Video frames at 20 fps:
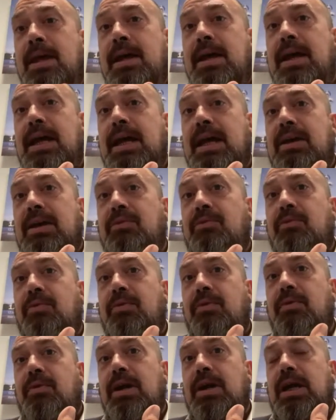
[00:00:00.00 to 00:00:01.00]
and
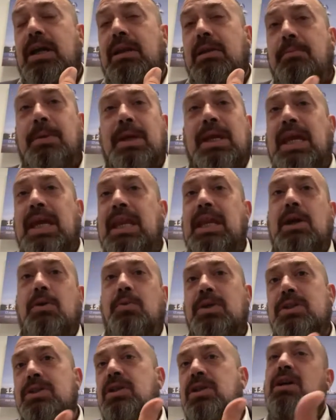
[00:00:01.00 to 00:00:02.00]
at the beginning it
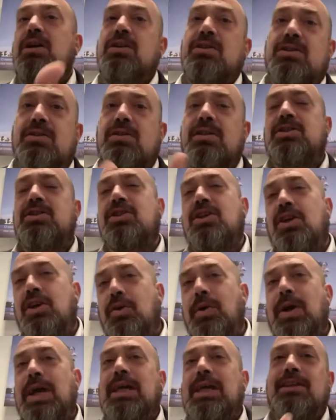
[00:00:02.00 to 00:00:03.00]
was, oh, this is going
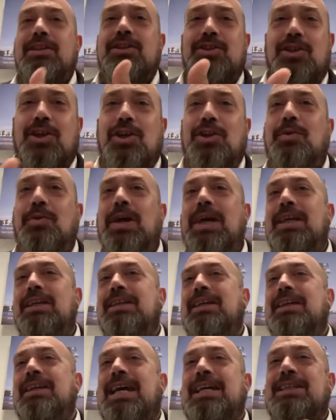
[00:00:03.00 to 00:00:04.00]
to end, this is going to end,
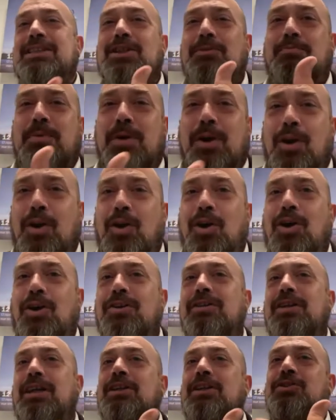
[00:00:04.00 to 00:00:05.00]
and as it
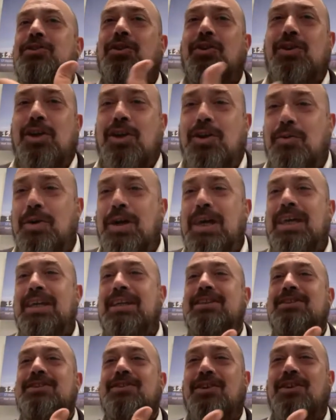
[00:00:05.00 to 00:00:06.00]
prolonged, it's not going to
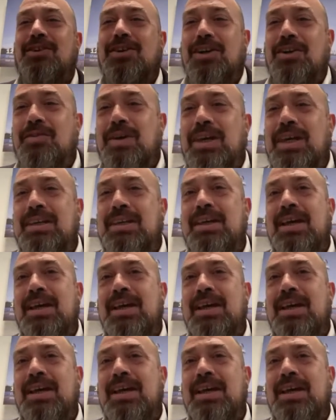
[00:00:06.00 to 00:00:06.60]
end, it's not going to end,